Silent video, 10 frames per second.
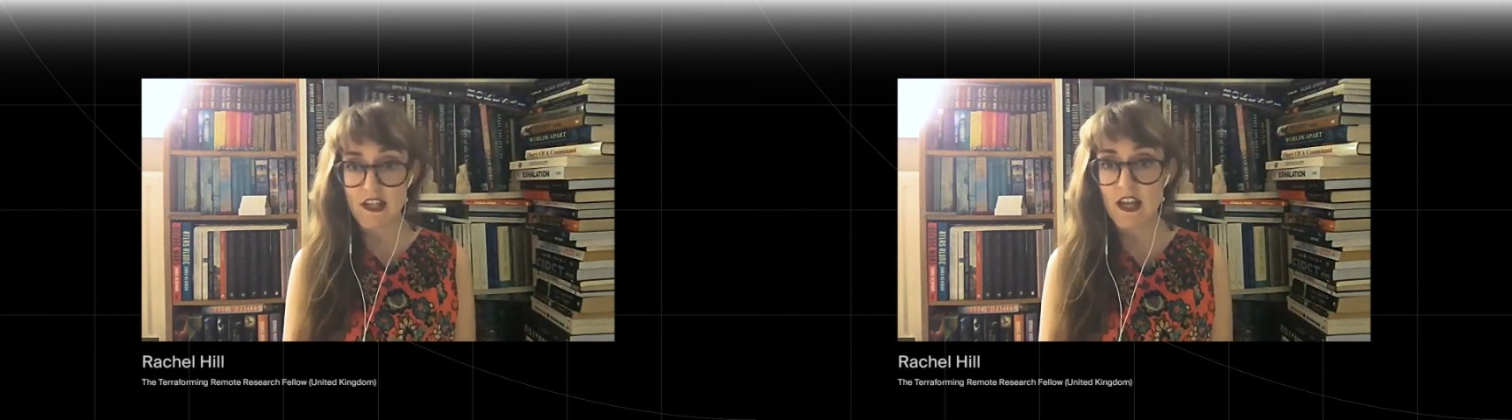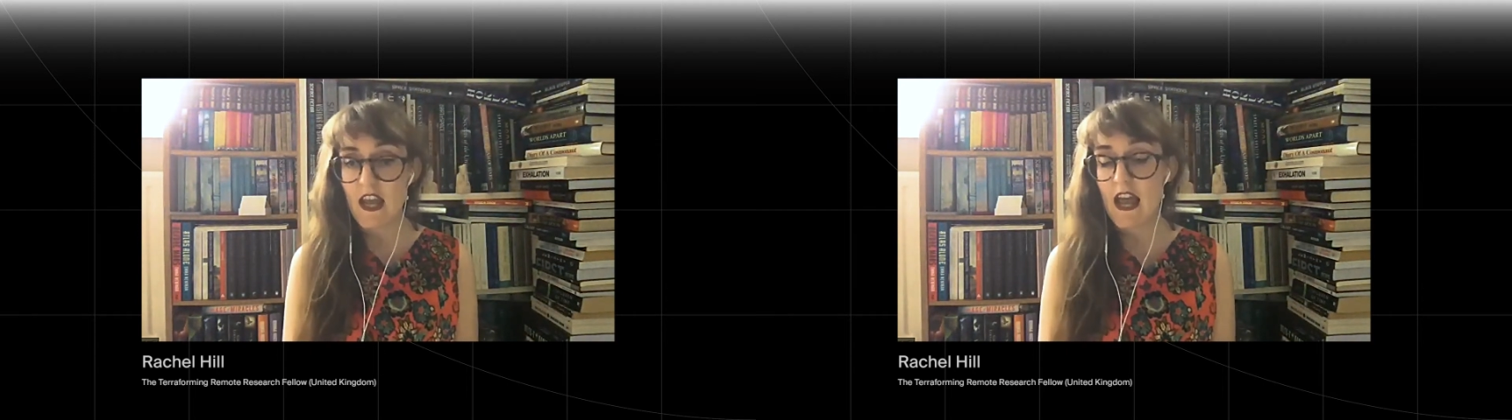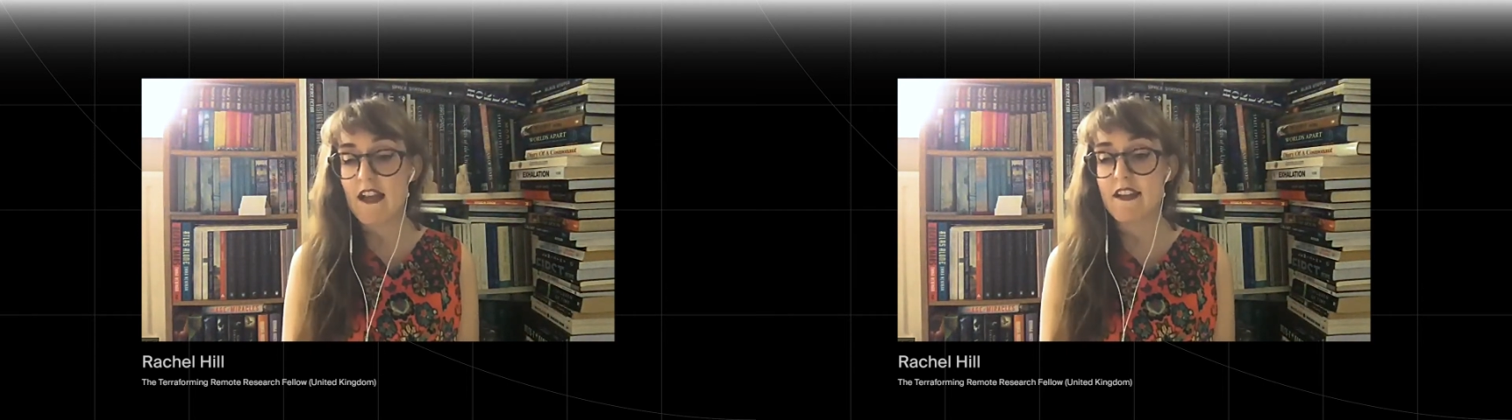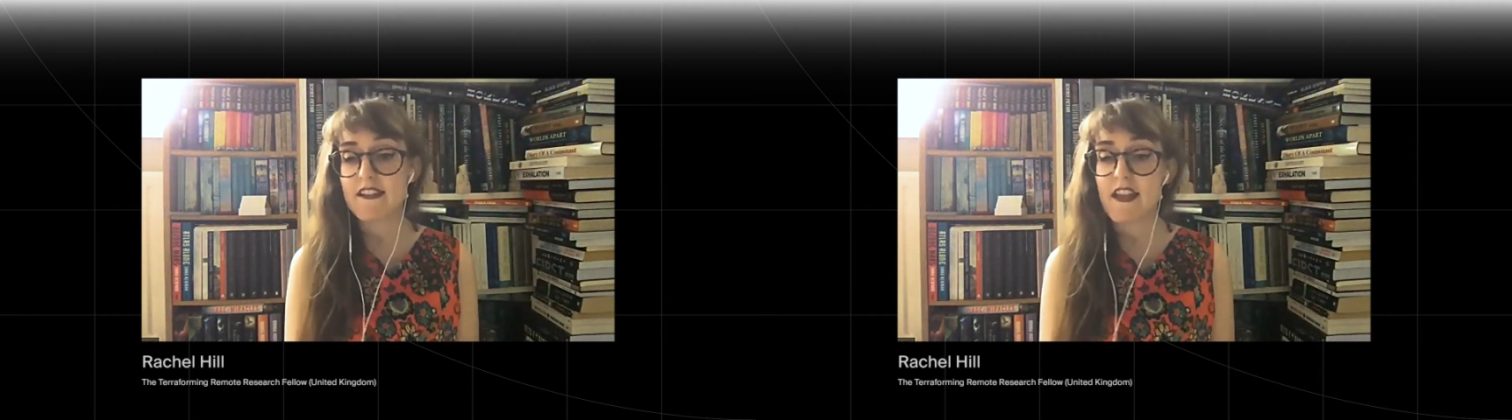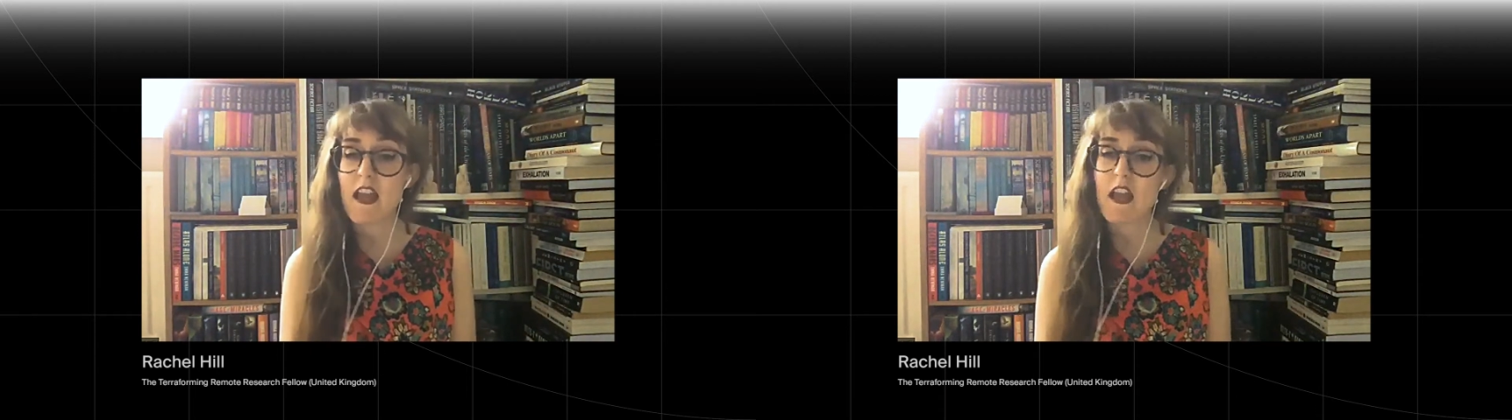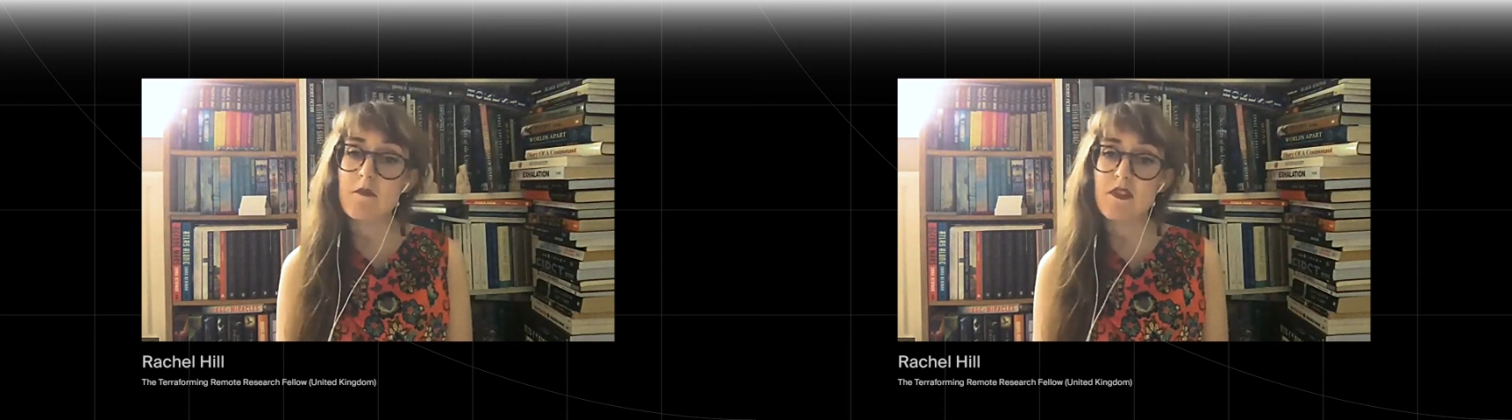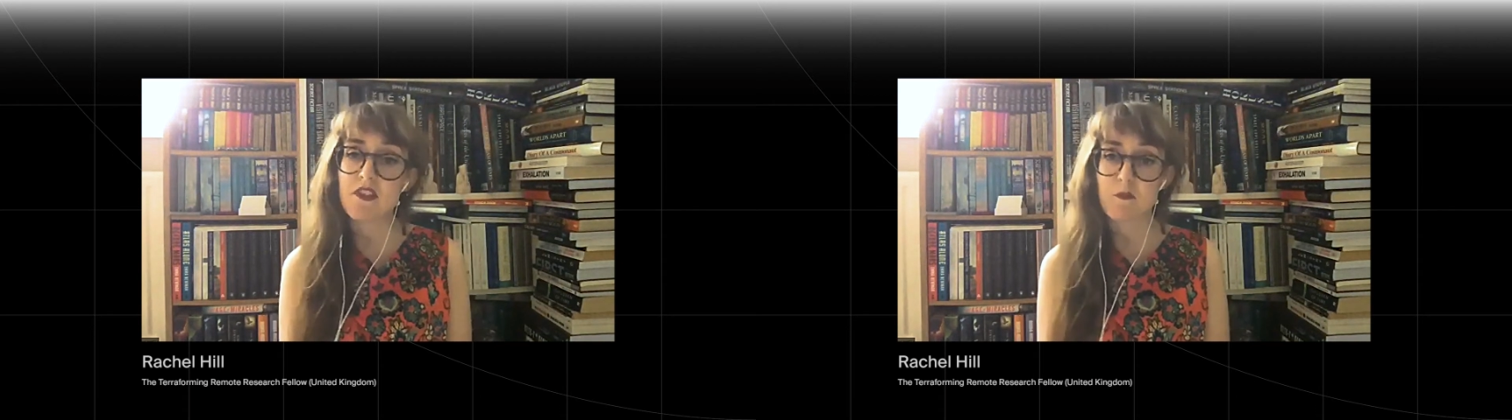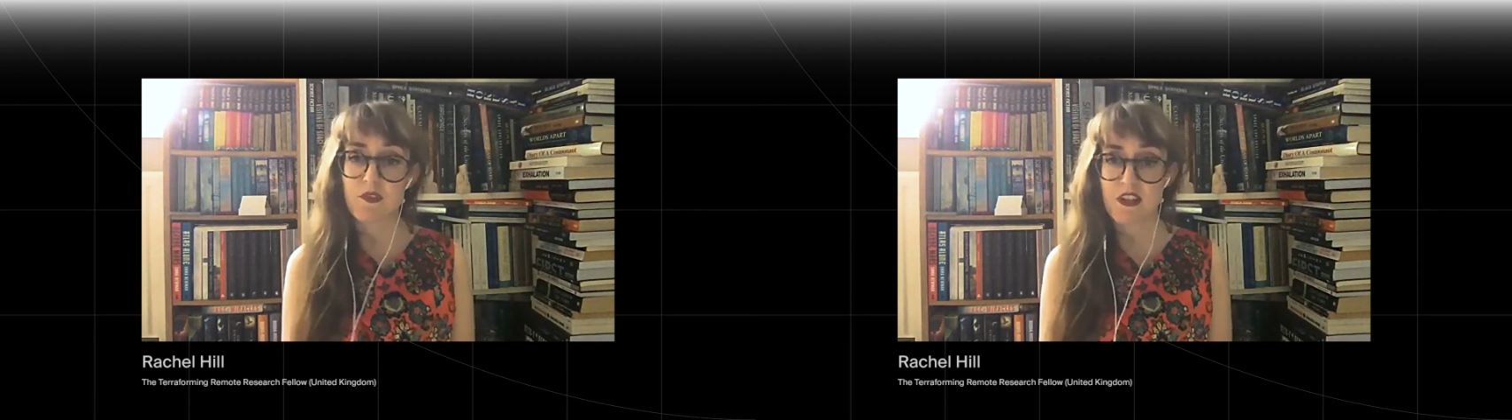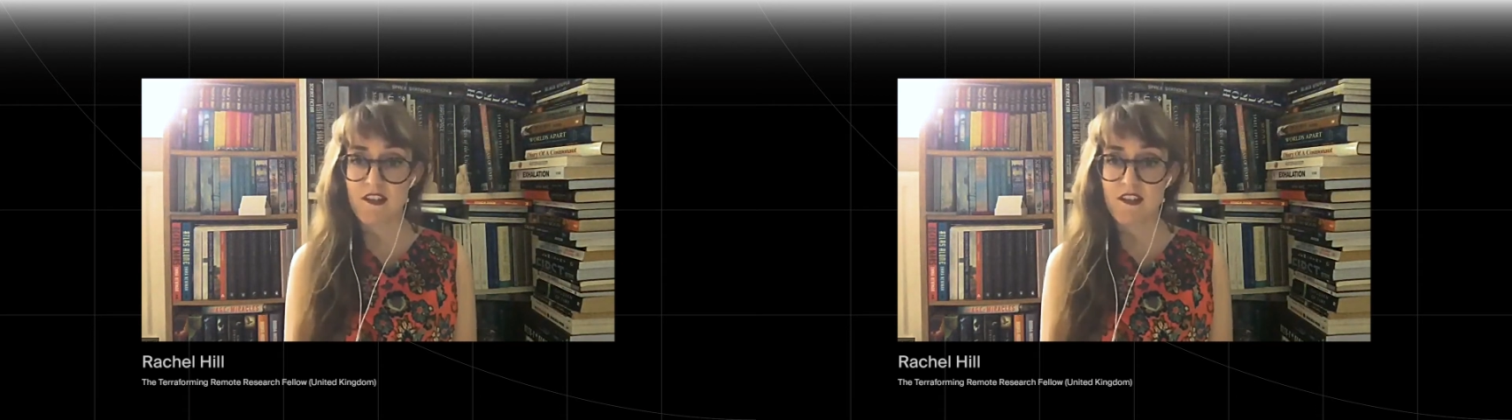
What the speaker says: and its aim is to present